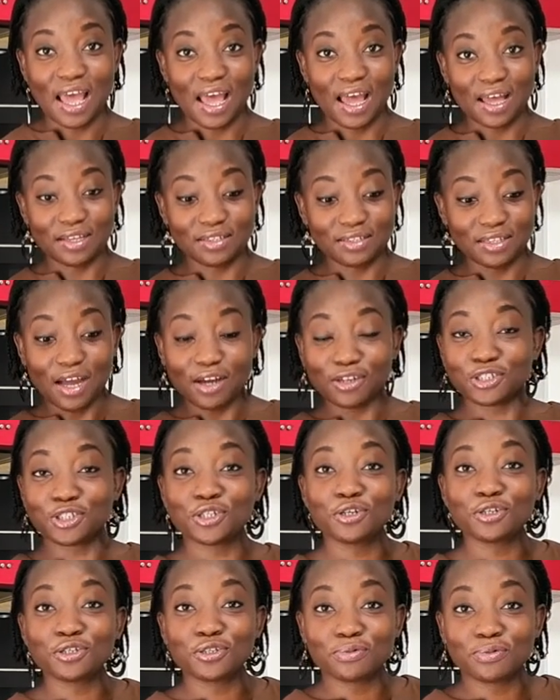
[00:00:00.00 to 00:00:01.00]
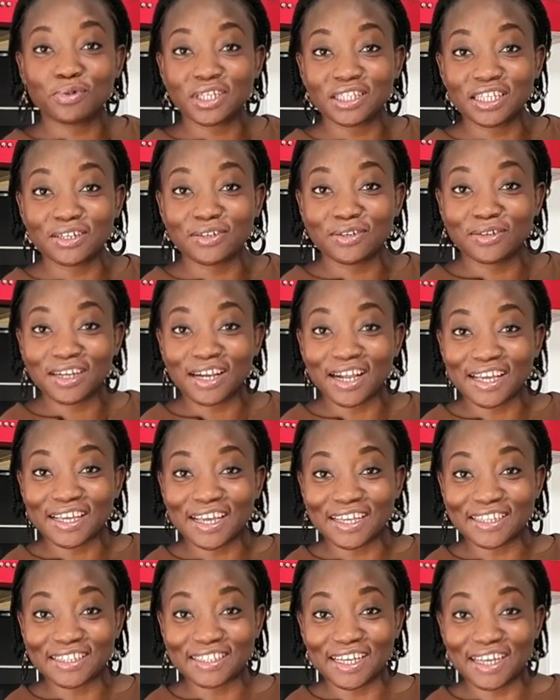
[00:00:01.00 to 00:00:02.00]
And I'll show you what they look
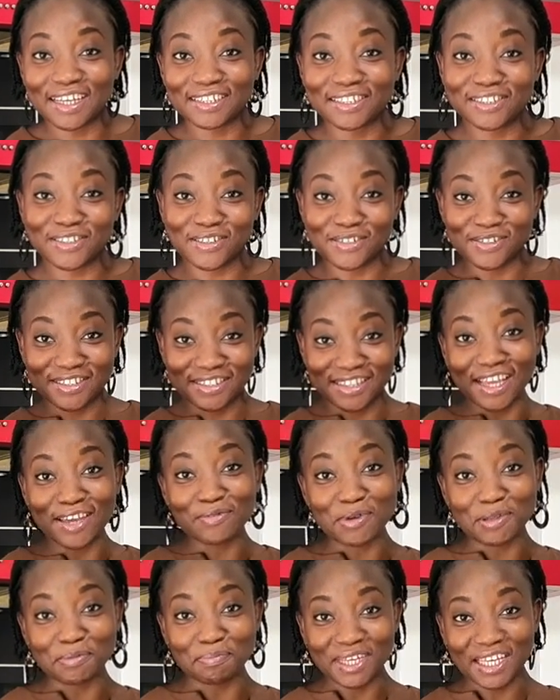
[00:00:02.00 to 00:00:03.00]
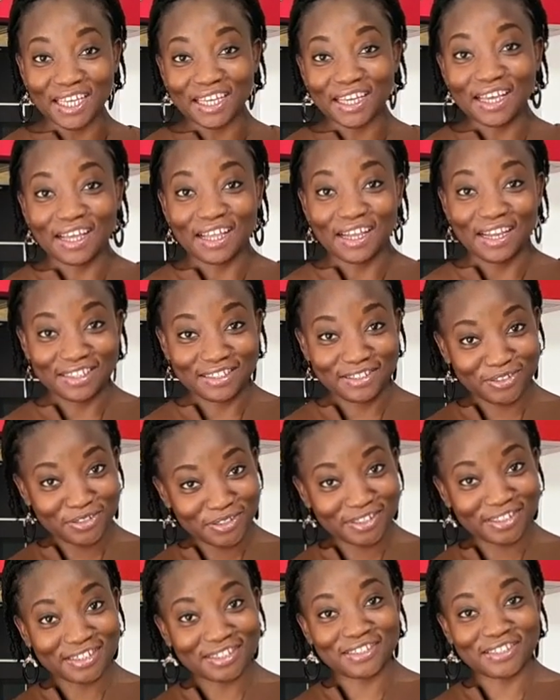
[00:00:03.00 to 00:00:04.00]
like at the end. So stay with me. Let's
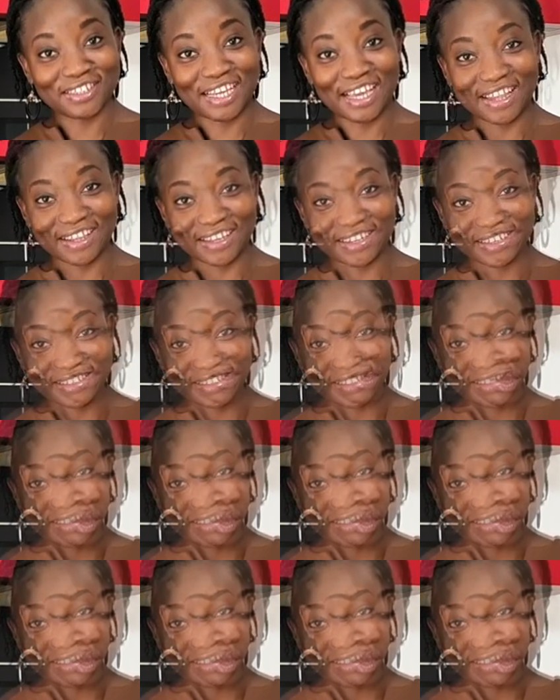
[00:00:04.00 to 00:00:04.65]
do this together.